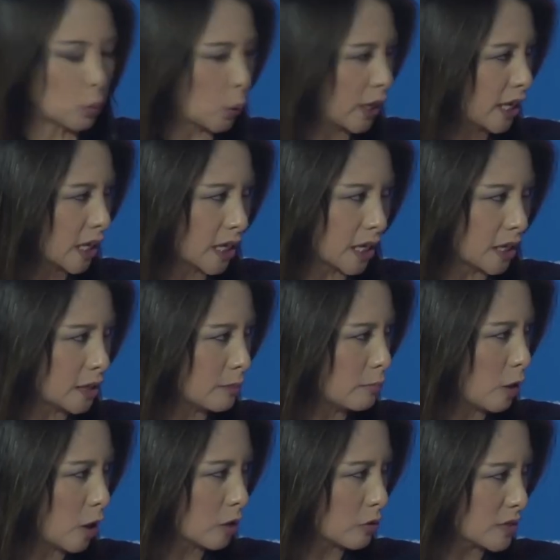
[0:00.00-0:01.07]
weakening
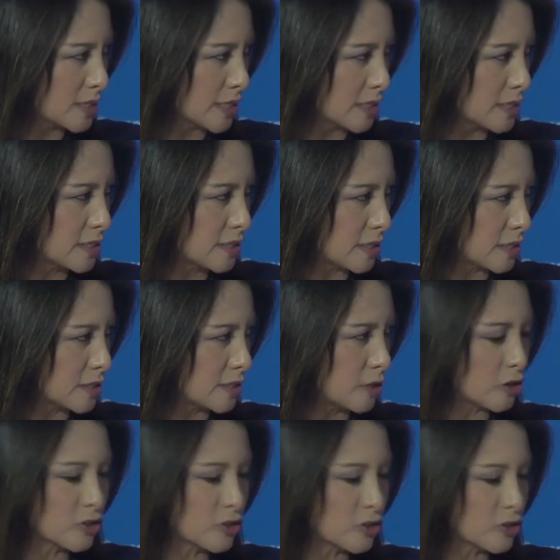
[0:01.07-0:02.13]
democracy since
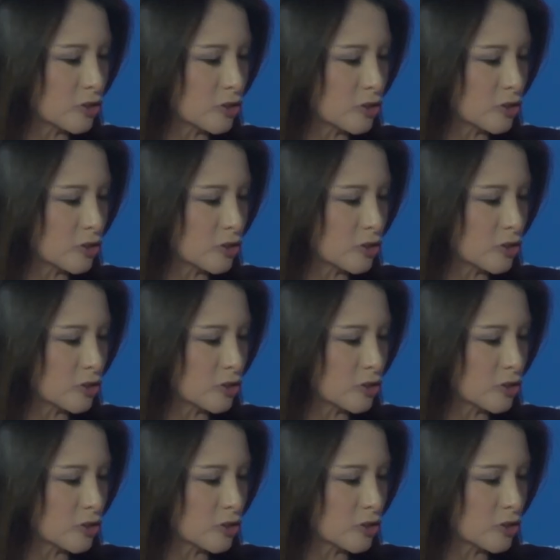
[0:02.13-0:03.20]
there's a lot of
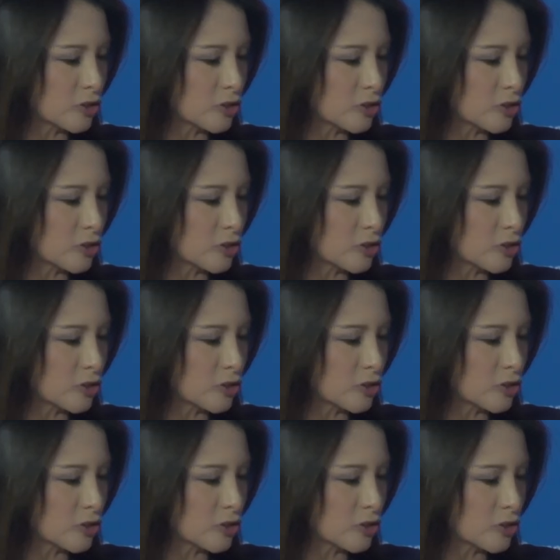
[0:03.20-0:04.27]
polarization, and I'm
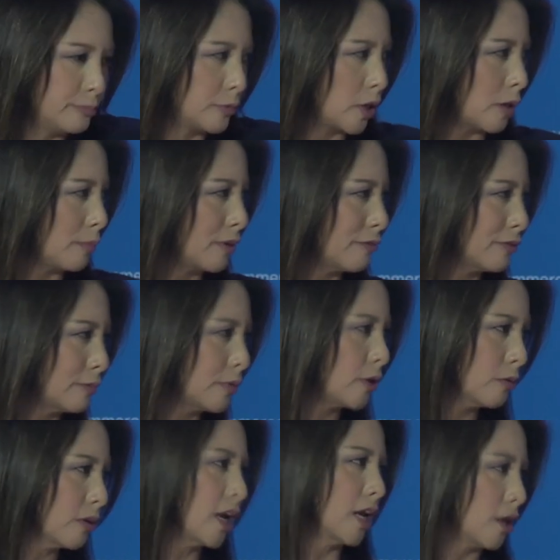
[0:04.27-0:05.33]
sure you, coming from the
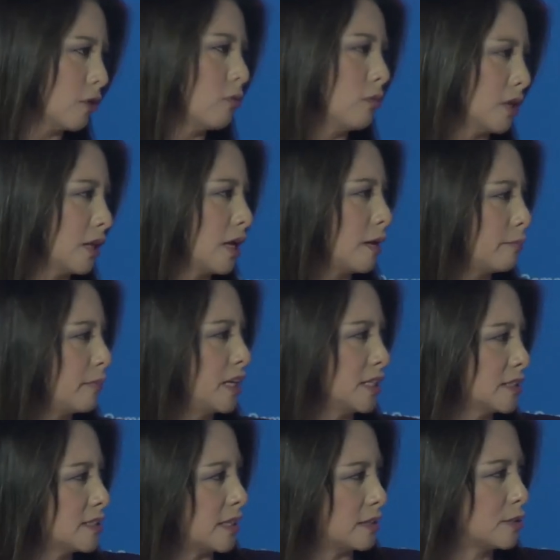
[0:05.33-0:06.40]
UK, know what that sure.
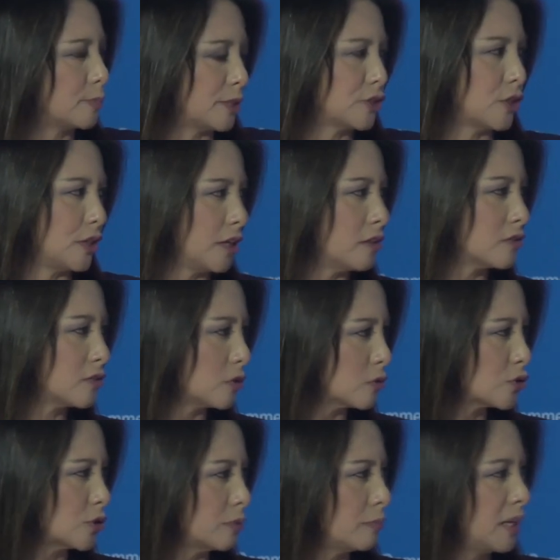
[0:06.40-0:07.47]
means, and especially on
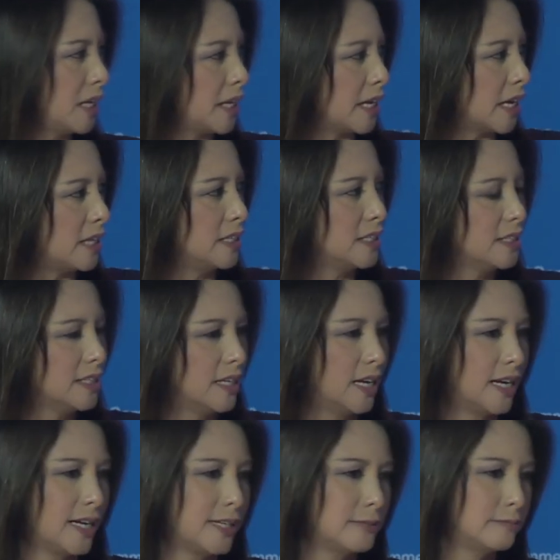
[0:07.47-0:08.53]
social media.
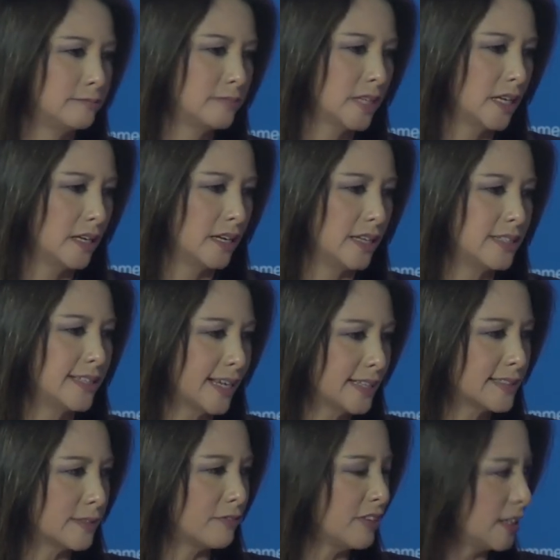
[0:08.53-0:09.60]
Um, it
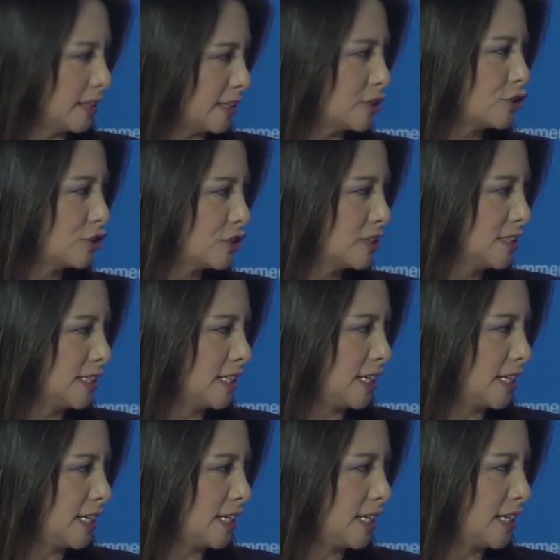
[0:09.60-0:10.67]
takes a village.
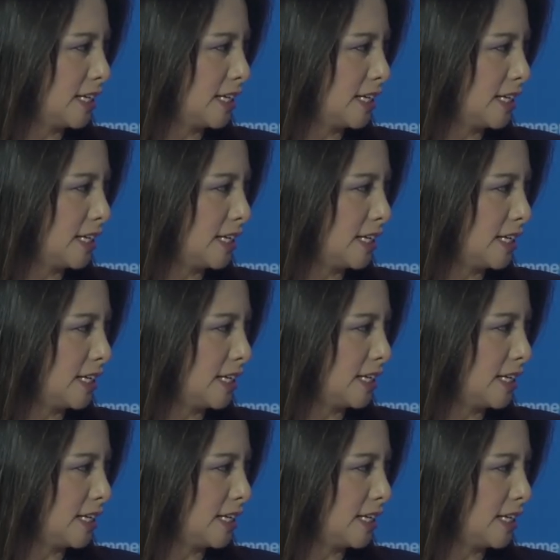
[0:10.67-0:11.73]
Um, how are you
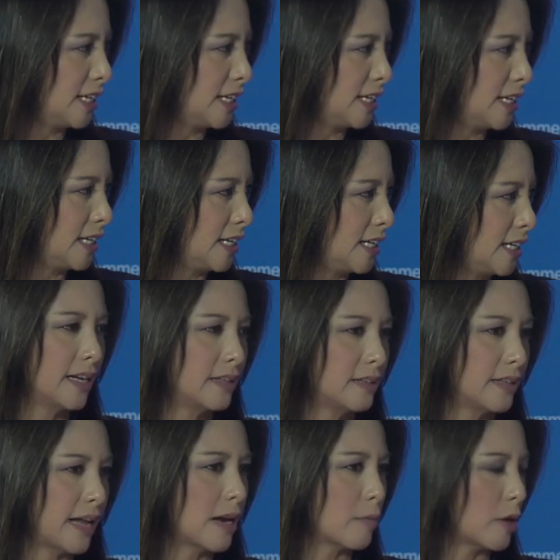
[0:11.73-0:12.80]
uh, getting
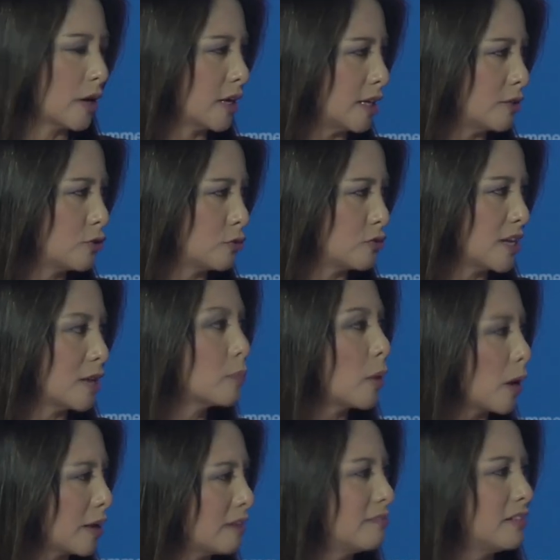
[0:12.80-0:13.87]
Latin America to take
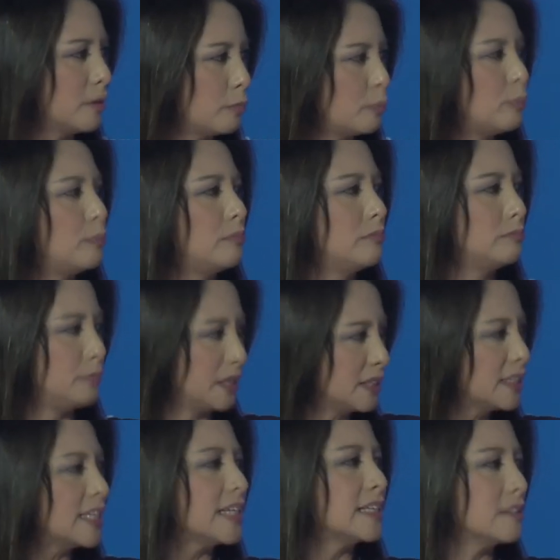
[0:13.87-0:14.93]
part in the
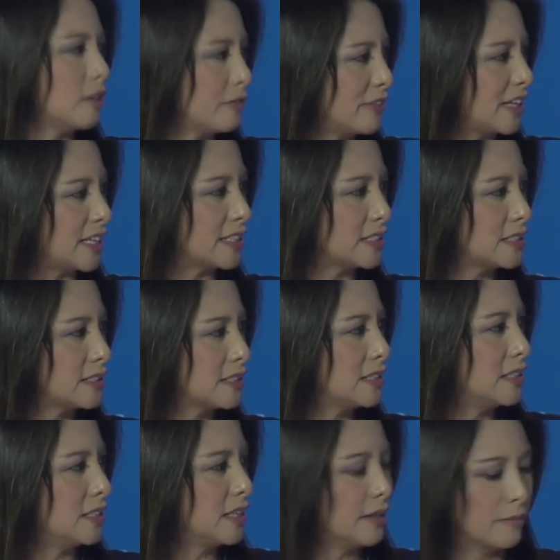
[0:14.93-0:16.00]
building of this?
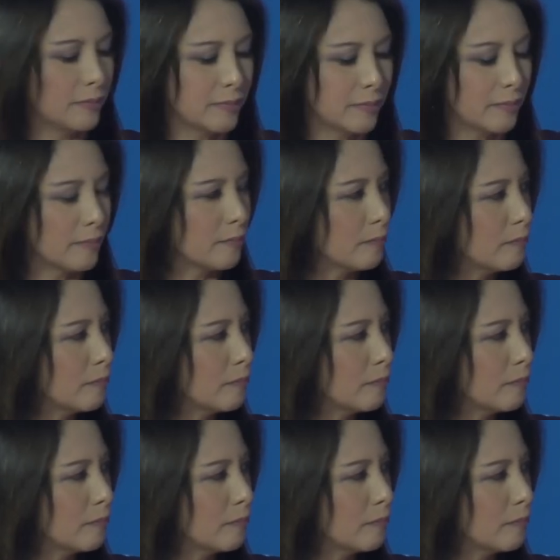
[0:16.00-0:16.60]
Well, one way